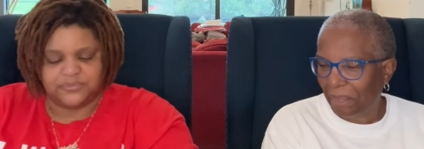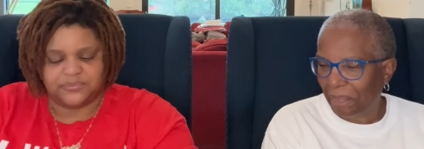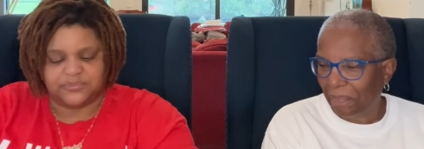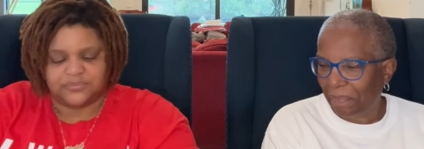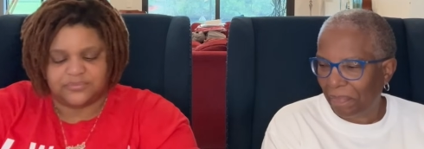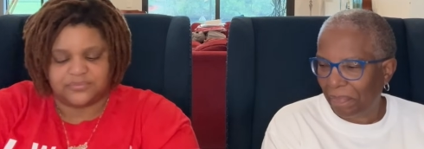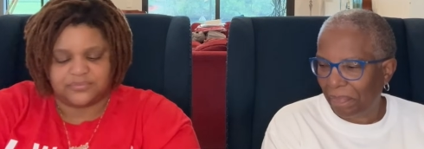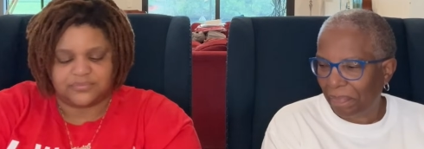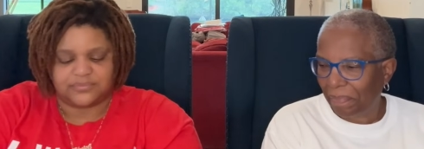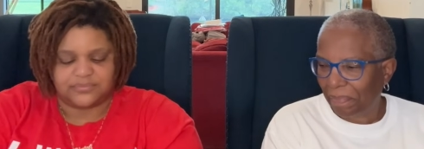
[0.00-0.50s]

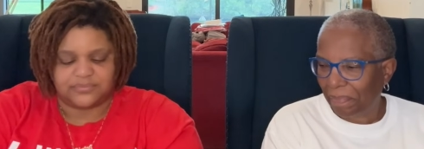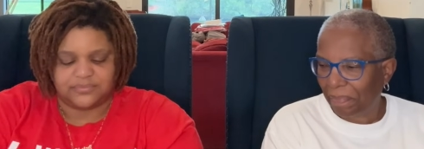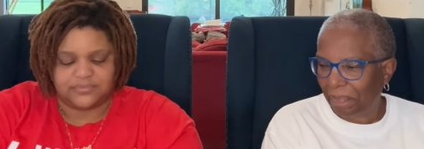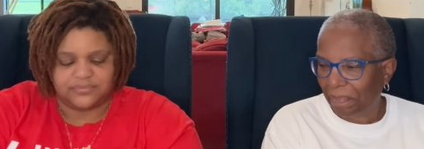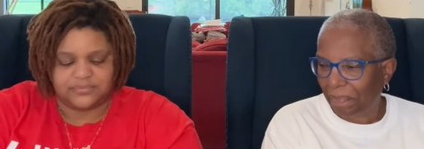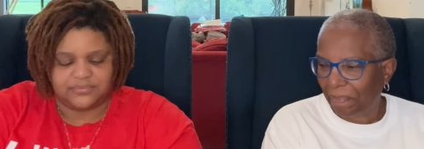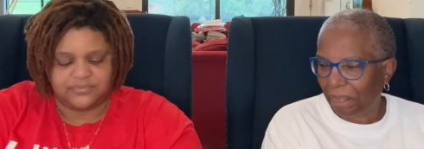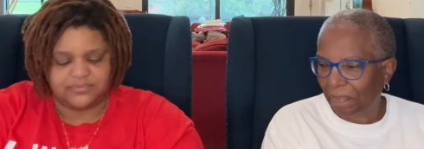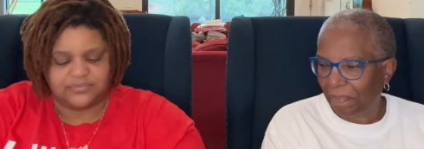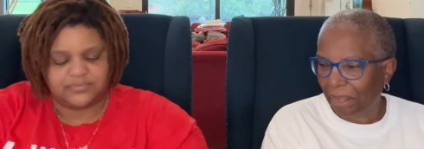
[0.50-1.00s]

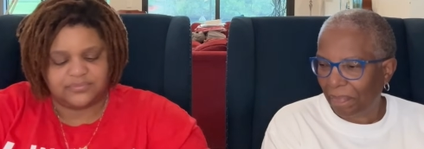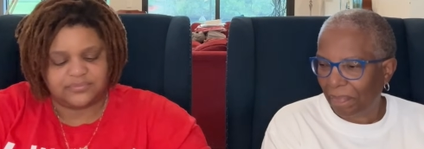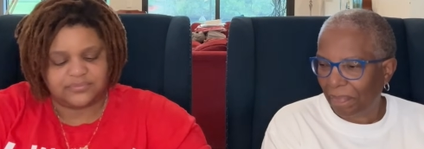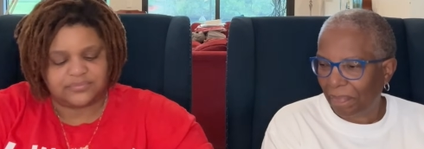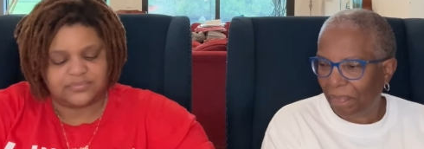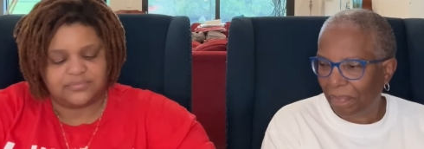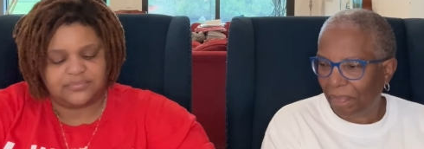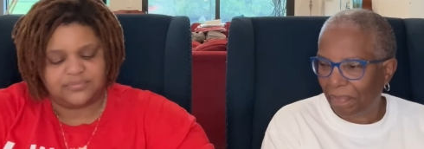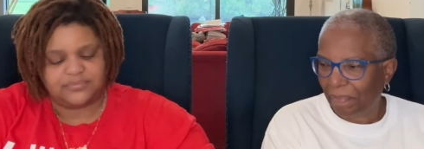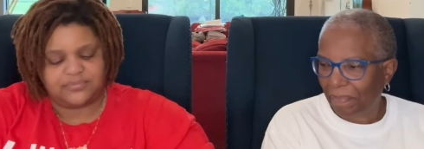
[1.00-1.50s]

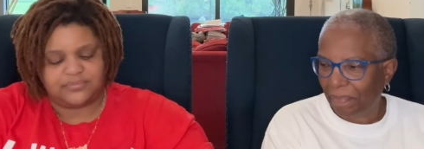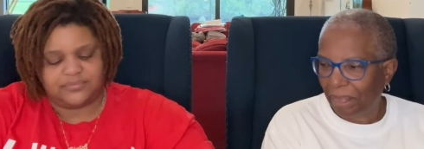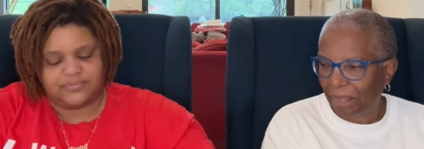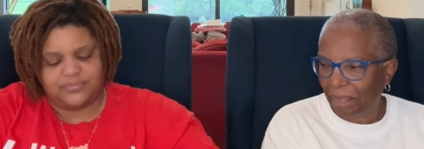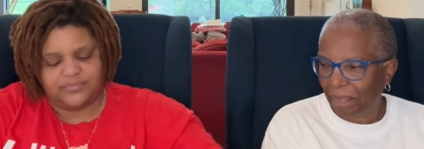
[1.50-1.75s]
[no speech]